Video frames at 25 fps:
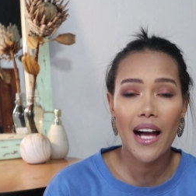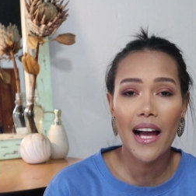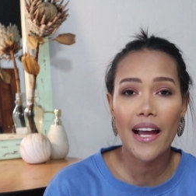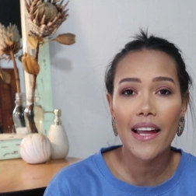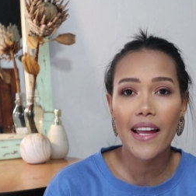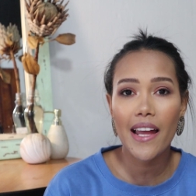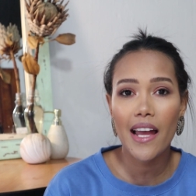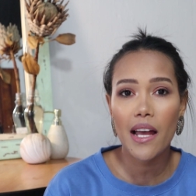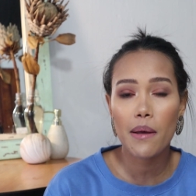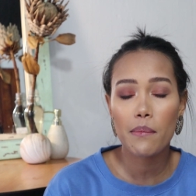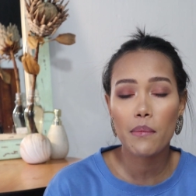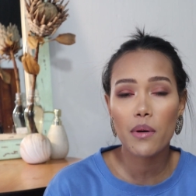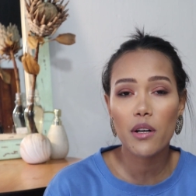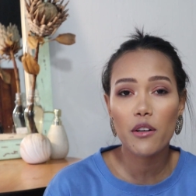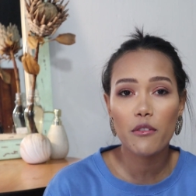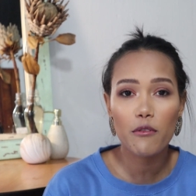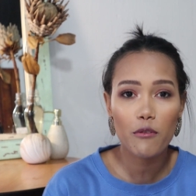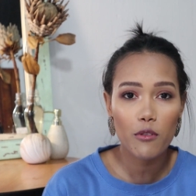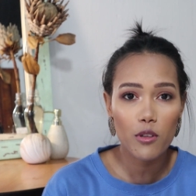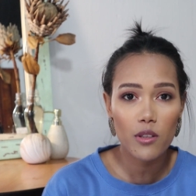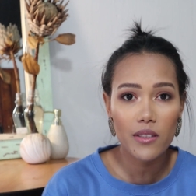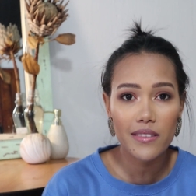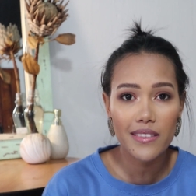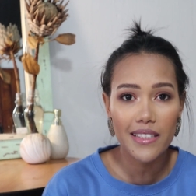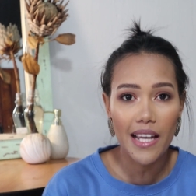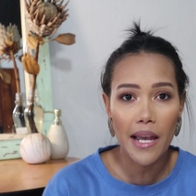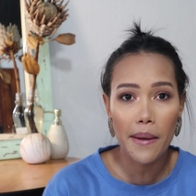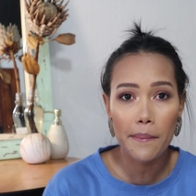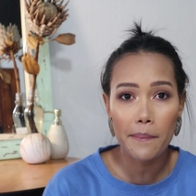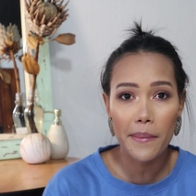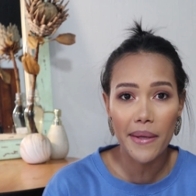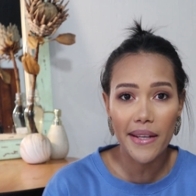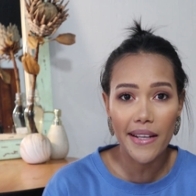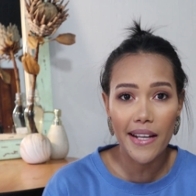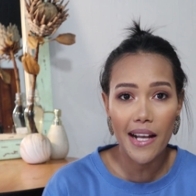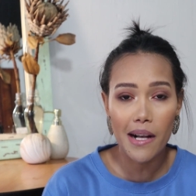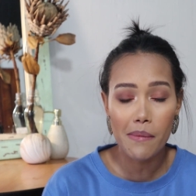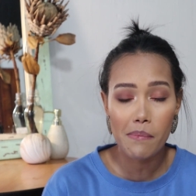I am a full-time
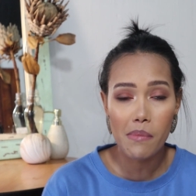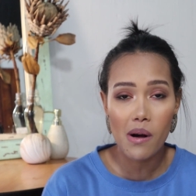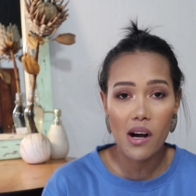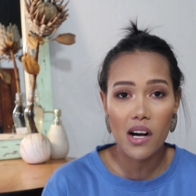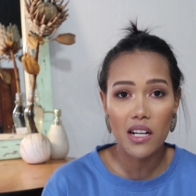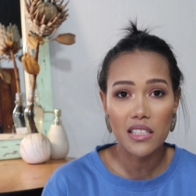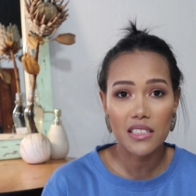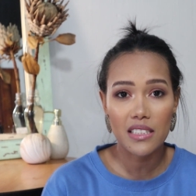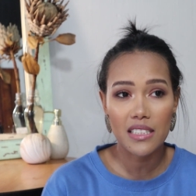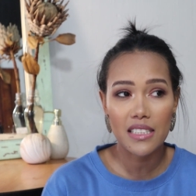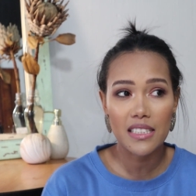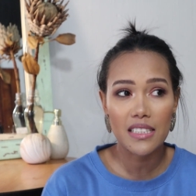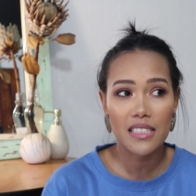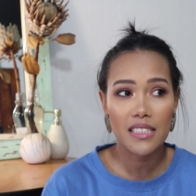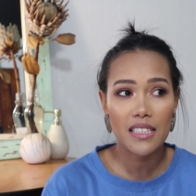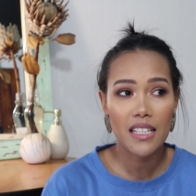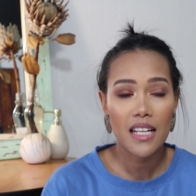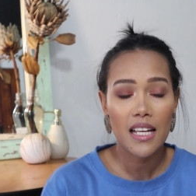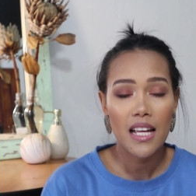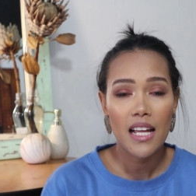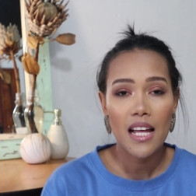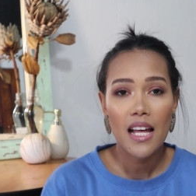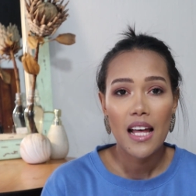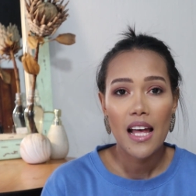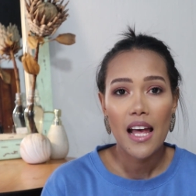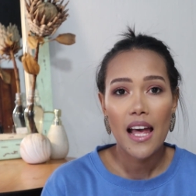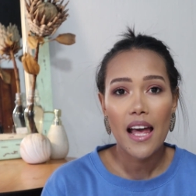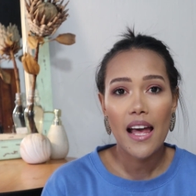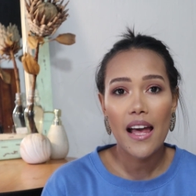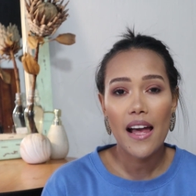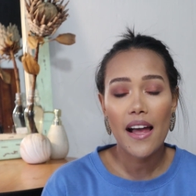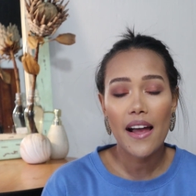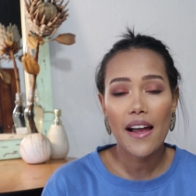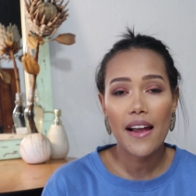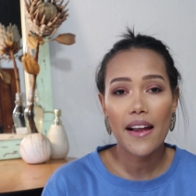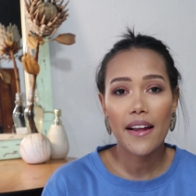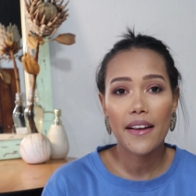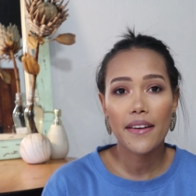makeup artist
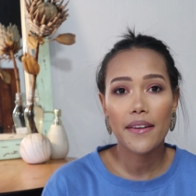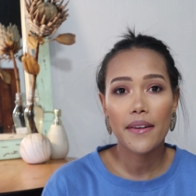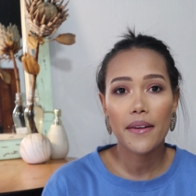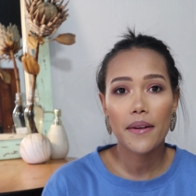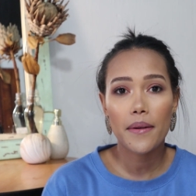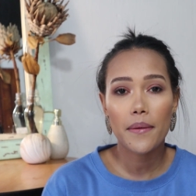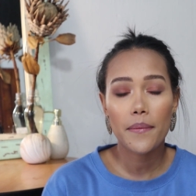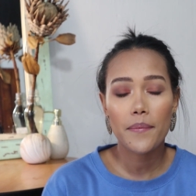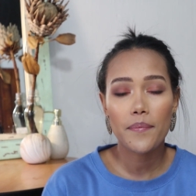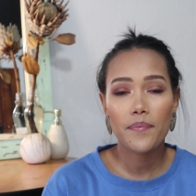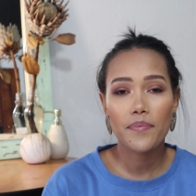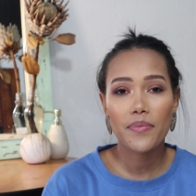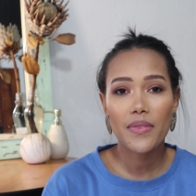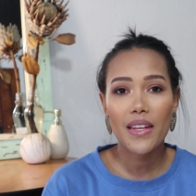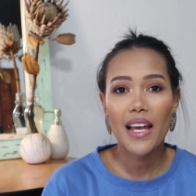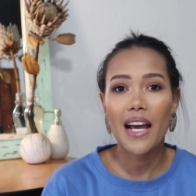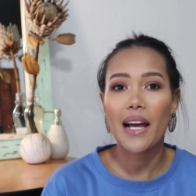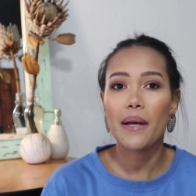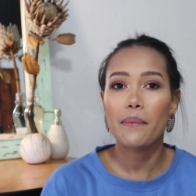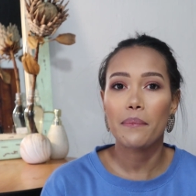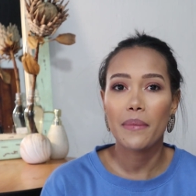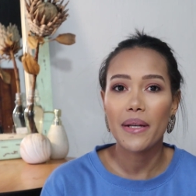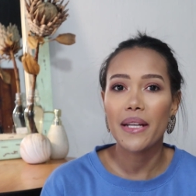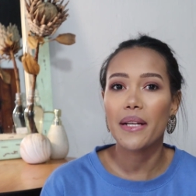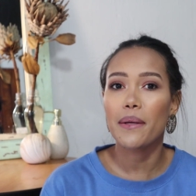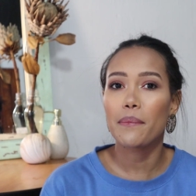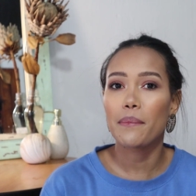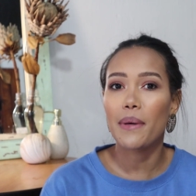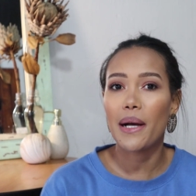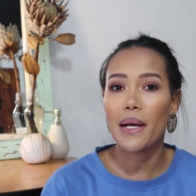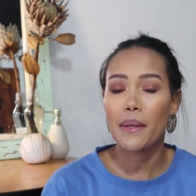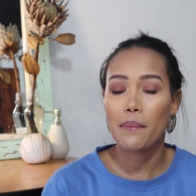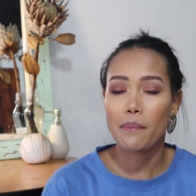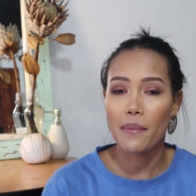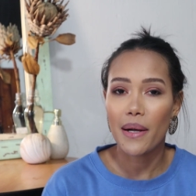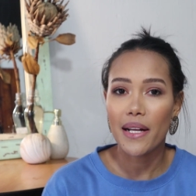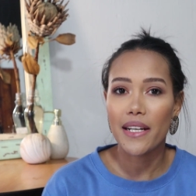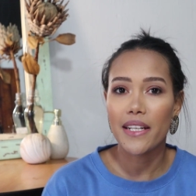and I make
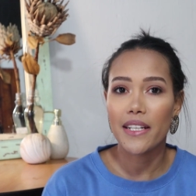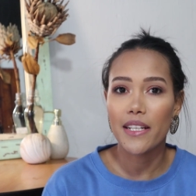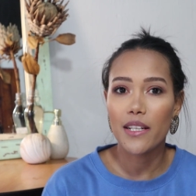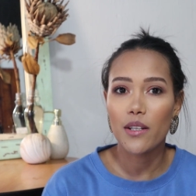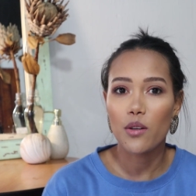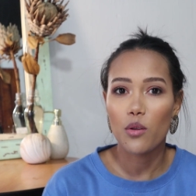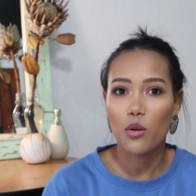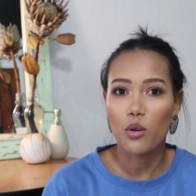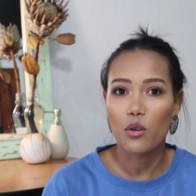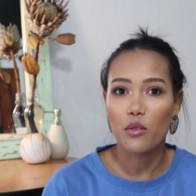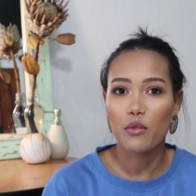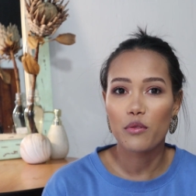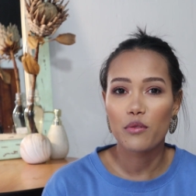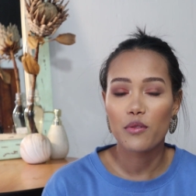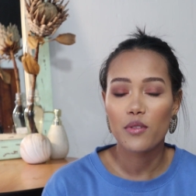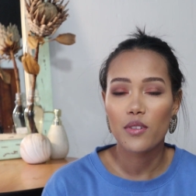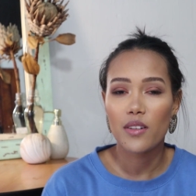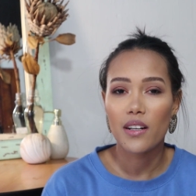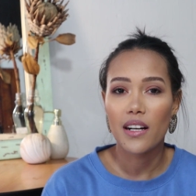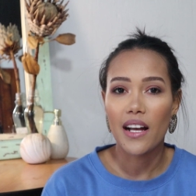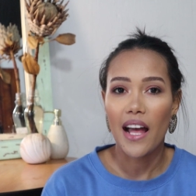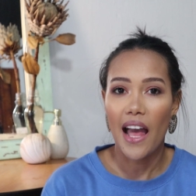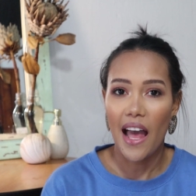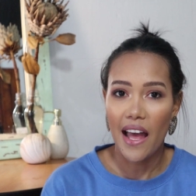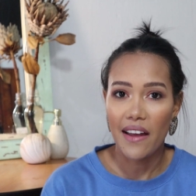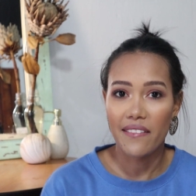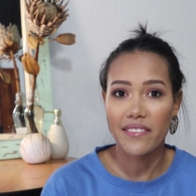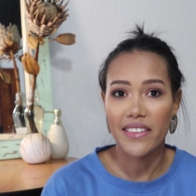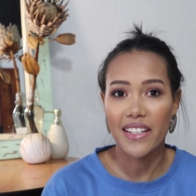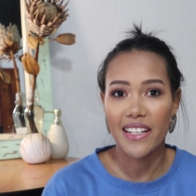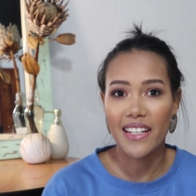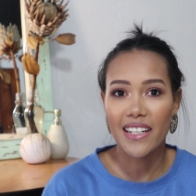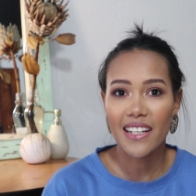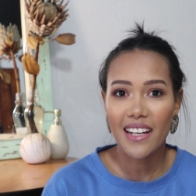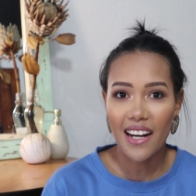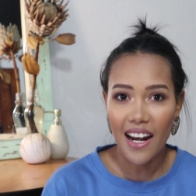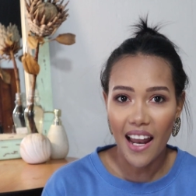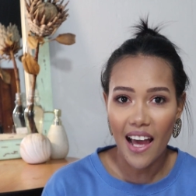my money off
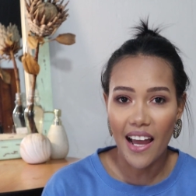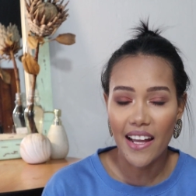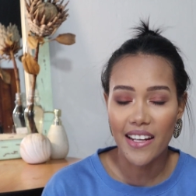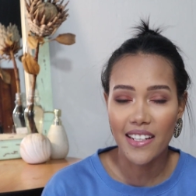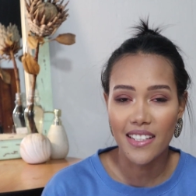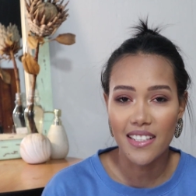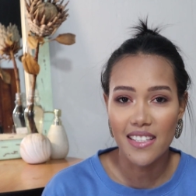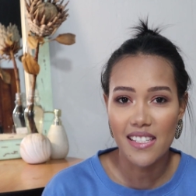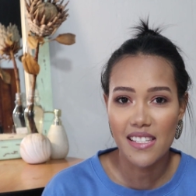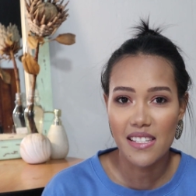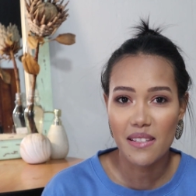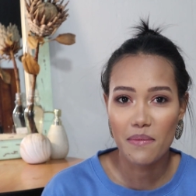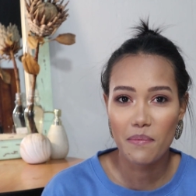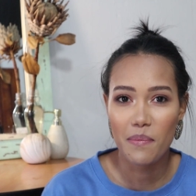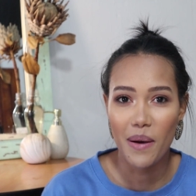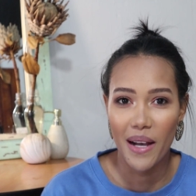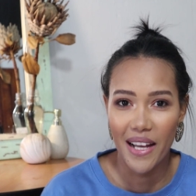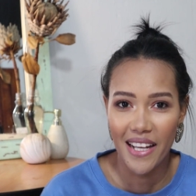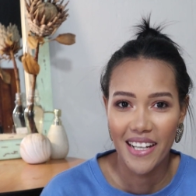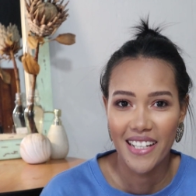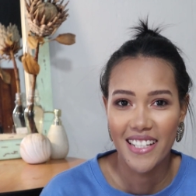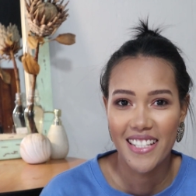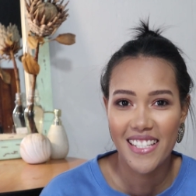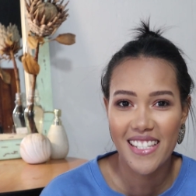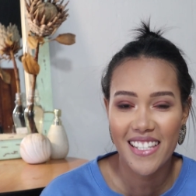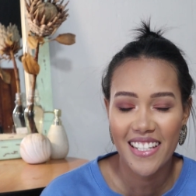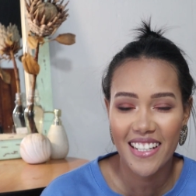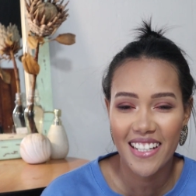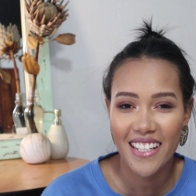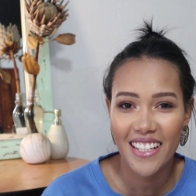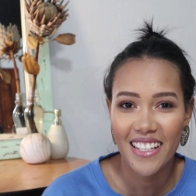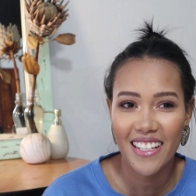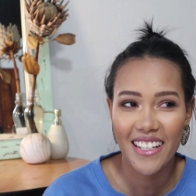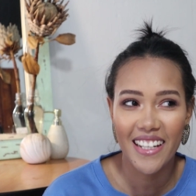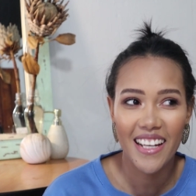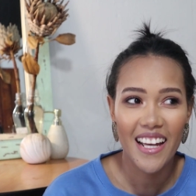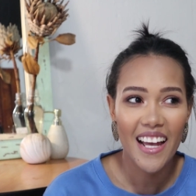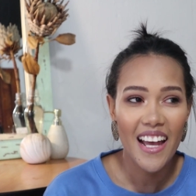having clients
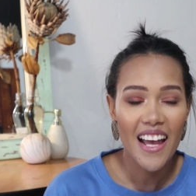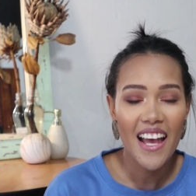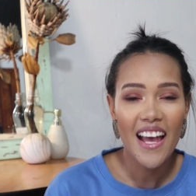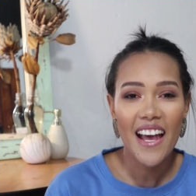basically,